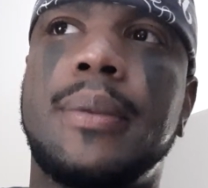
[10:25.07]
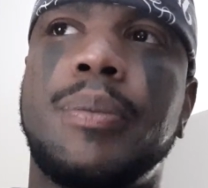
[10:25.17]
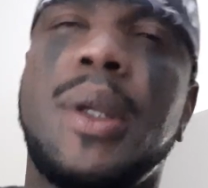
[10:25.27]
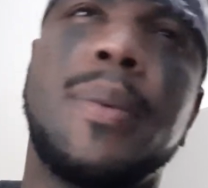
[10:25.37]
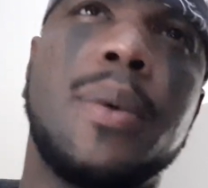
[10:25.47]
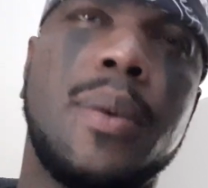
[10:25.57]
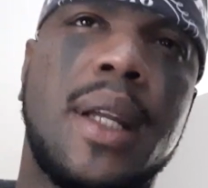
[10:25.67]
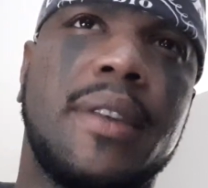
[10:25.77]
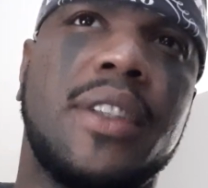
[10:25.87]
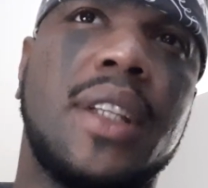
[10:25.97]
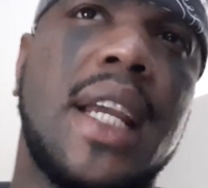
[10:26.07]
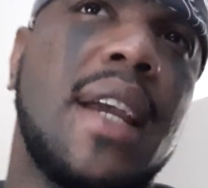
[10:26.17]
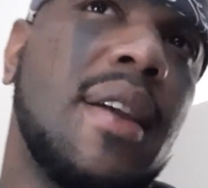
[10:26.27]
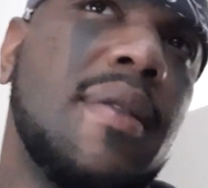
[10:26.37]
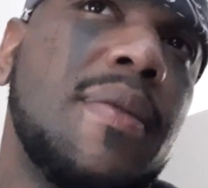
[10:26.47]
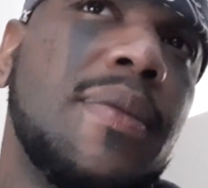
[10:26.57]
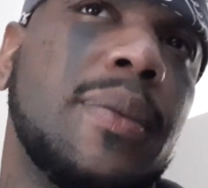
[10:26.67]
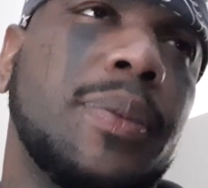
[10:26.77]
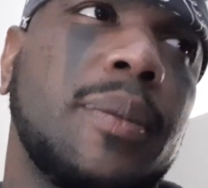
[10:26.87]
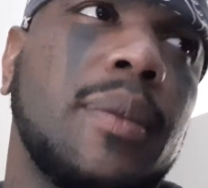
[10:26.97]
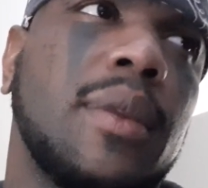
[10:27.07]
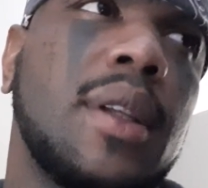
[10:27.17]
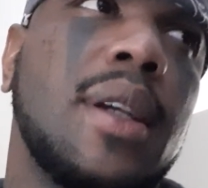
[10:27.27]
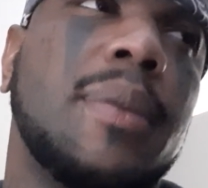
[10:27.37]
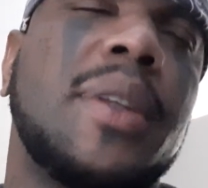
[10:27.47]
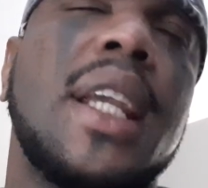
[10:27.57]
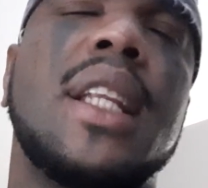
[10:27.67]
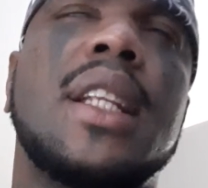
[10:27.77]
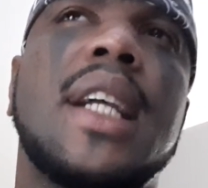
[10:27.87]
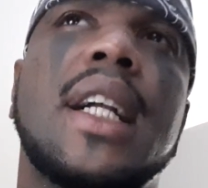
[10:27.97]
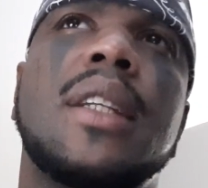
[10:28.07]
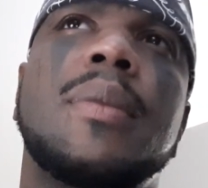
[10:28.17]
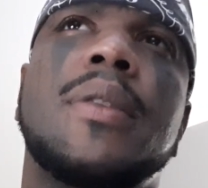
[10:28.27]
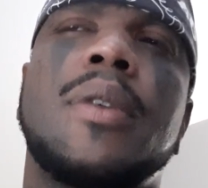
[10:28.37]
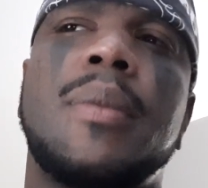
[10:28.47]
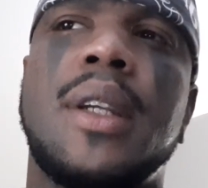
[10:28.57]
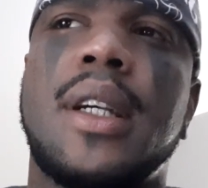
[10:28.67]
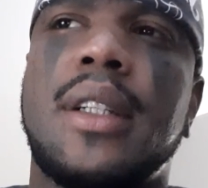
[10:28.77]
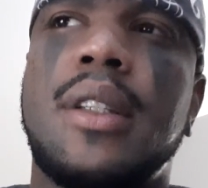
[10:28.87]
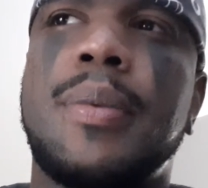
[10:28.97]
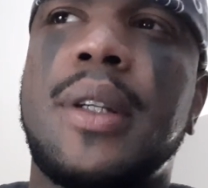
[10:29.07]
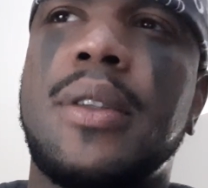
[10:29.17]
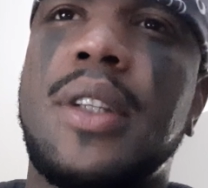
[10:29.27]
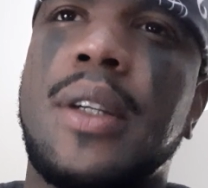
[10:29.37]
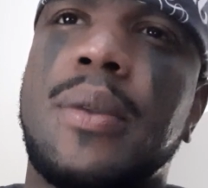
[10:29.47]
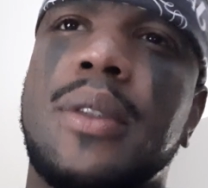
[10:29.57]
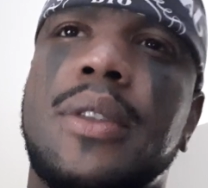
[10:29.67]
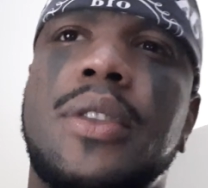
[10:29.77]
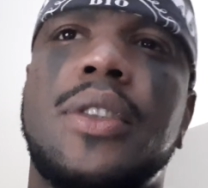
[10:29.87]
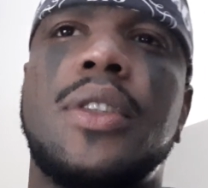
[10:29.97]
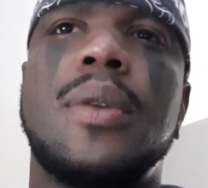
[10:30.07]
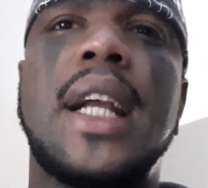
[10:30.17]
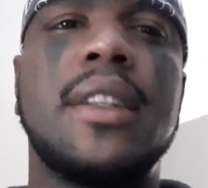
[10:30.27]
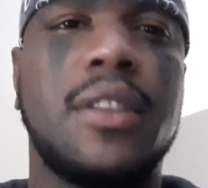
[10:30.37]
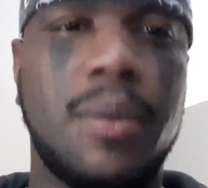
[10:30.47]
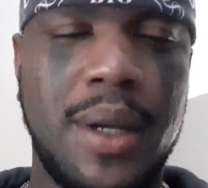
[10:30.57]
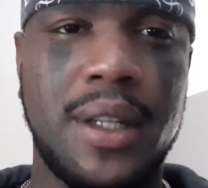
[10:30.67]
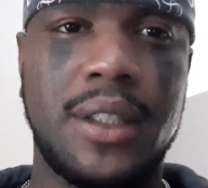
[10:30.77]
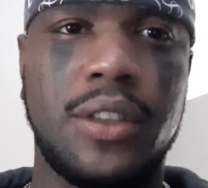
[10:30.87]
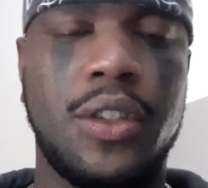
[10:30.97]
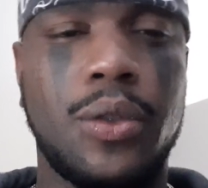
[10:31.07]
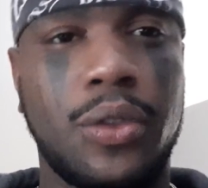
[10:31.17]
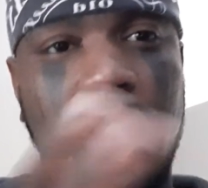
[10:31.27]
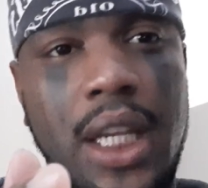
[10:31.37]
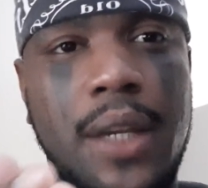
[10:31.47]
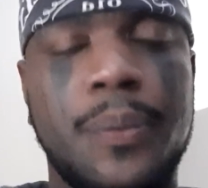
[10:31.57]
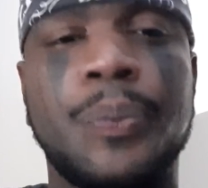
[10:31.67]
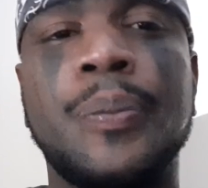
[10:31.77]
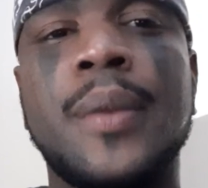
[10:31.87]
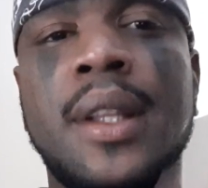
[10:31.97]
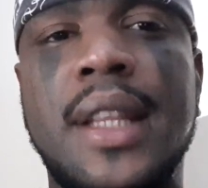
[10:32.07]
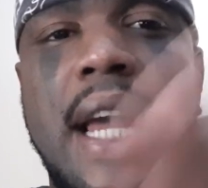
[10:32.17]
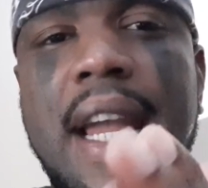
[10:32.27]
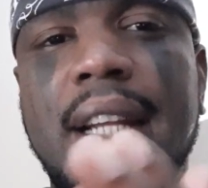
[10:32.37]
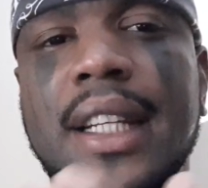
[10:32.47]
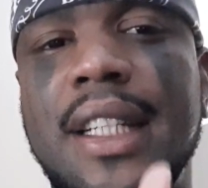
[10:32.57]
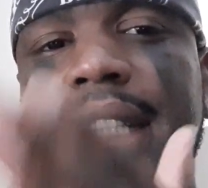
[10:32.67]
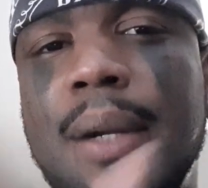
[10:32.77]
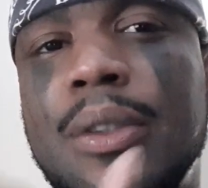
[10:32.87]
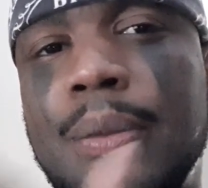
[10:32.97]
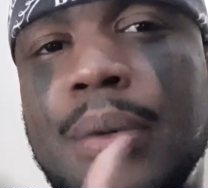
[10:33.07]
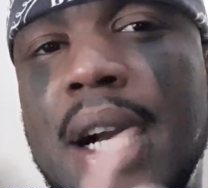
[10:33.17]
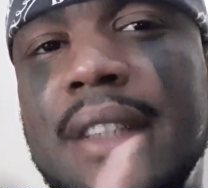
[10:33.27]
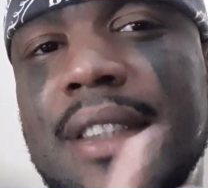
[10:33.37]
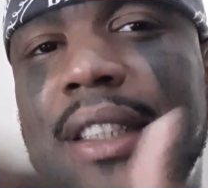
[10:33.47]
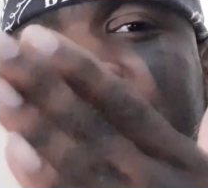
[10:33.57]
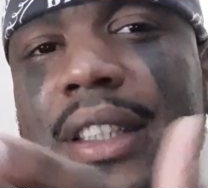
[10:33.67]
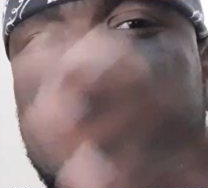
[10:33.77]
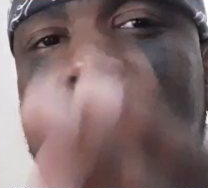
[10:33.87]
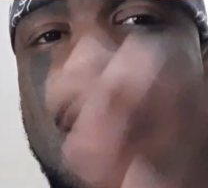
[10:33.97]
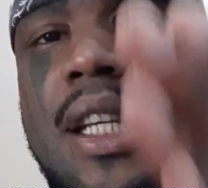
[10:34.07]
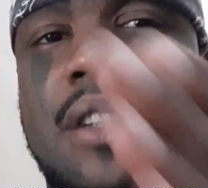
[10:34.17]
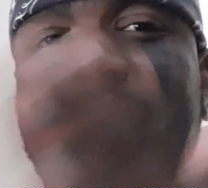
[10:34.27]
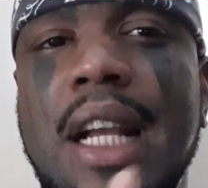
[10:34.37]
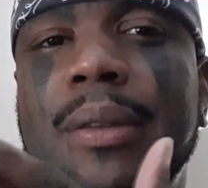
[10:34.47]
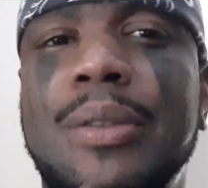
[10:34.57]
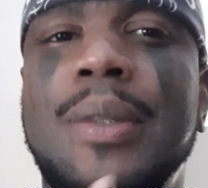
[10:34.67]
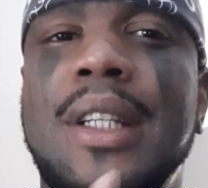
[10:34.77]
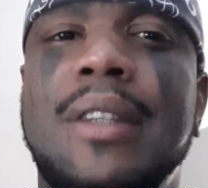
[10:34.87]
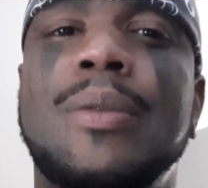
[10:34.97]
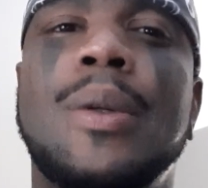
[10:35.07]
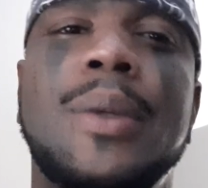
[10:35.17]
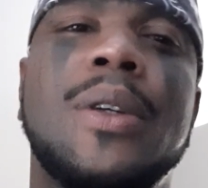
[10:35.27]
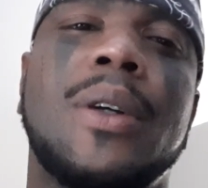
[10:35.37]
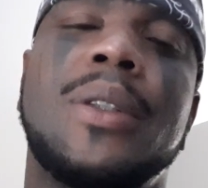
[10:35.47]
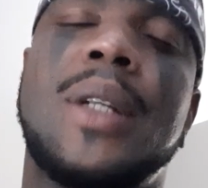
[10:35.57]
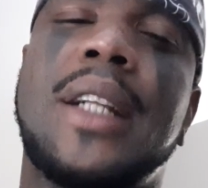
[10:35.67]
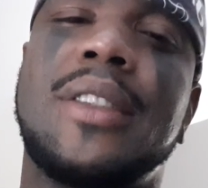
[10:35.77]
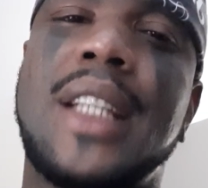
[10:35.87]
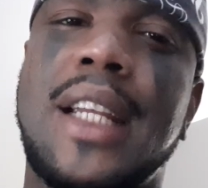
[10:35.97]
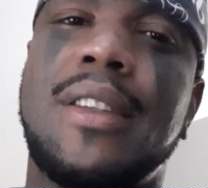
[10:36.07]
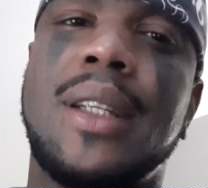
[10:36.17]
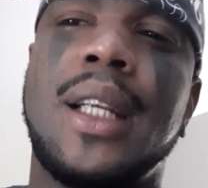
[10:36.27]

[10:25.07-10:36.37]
people who actually have obtained the document from the Pronunciationis Unitas Americas, you'll see that there was a process of the establishment of what we call the United States.